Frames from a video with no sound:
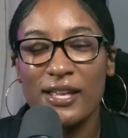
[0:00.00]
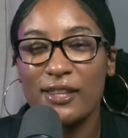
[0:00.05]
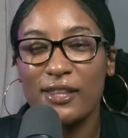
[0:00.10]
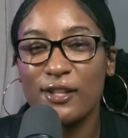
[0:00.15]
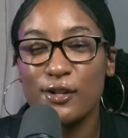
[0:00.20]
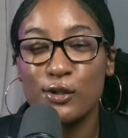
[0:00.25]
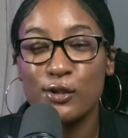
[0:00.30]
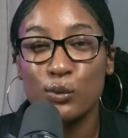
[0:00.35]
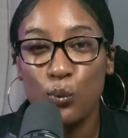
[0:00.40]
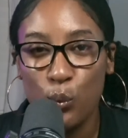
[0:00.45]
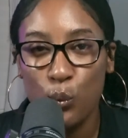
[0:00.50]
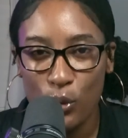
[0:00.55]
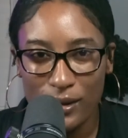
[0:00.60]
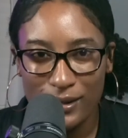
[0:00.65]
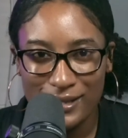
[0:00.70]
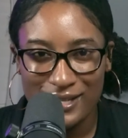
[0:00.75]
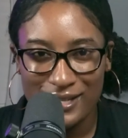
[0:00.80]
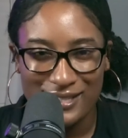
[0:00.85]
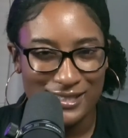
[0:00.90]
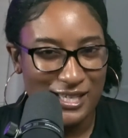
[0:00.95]
that there's
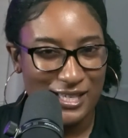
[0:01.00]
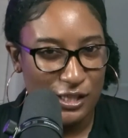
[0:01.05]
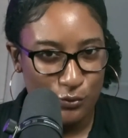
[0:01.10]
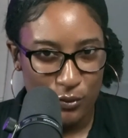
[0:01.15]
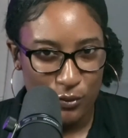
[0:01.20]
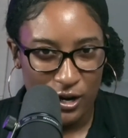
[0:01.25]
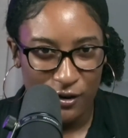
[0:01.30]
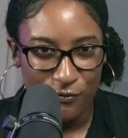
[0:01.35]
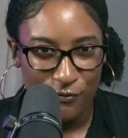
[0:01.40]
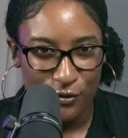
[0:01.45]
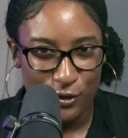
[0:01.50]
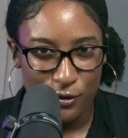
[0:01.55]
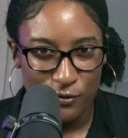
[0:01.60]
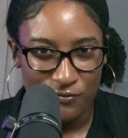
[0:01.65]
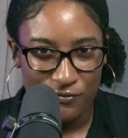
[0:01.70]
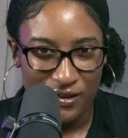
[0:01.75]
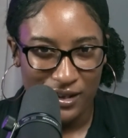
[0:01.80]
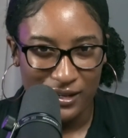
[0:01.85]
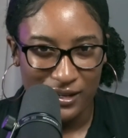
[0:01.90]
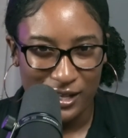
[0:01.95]
one that's just right for your
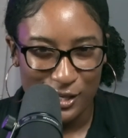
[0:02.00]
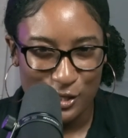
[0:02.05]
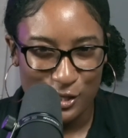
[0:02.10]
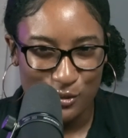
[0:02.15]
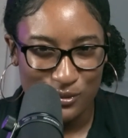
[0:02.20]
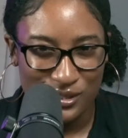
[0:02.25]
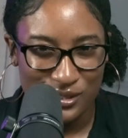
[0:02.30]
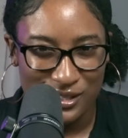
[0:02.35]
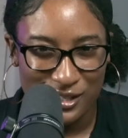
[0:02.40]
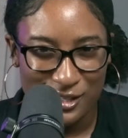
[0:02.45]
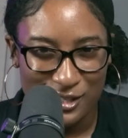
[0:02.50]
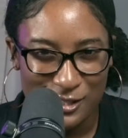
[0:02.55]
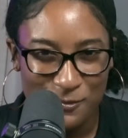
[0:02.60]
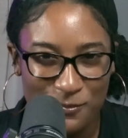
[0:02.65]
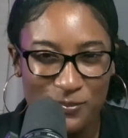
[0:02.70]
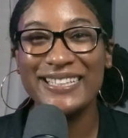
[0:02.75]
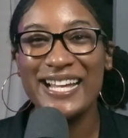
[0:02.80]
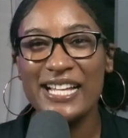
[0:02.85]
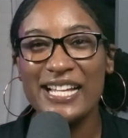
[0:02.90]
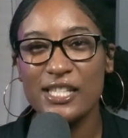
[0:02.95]
financial
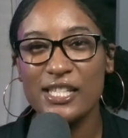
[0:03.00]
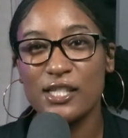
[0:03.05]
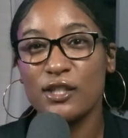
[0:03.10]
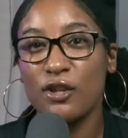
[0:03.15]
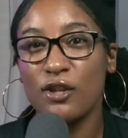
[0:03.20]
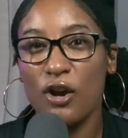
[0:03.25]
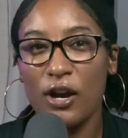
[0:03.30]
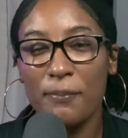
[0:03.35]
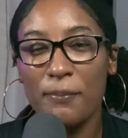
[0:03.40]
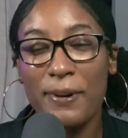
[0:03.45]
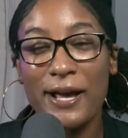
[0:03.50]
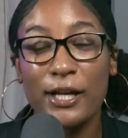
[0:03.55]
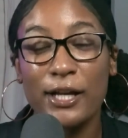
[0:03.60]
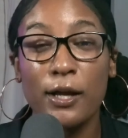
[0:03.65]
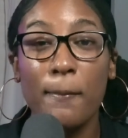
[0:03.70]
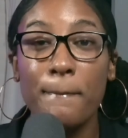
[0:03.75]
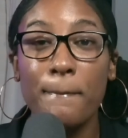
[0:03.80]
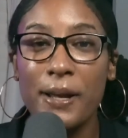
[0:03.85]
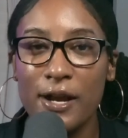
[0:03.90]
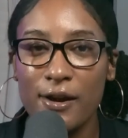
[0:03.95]
needs. Let's start by
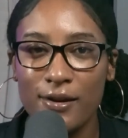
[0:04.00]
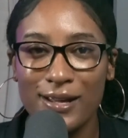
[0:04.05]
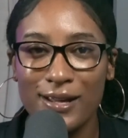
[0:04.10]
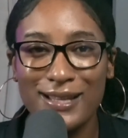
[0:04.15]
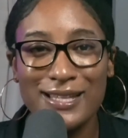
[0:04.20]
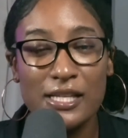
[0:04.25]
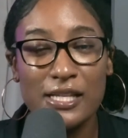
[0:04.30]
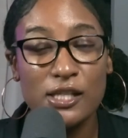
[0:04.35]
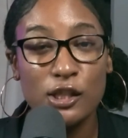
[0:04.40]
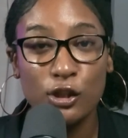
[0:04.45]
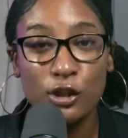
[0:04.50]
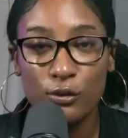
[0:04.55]
comparing these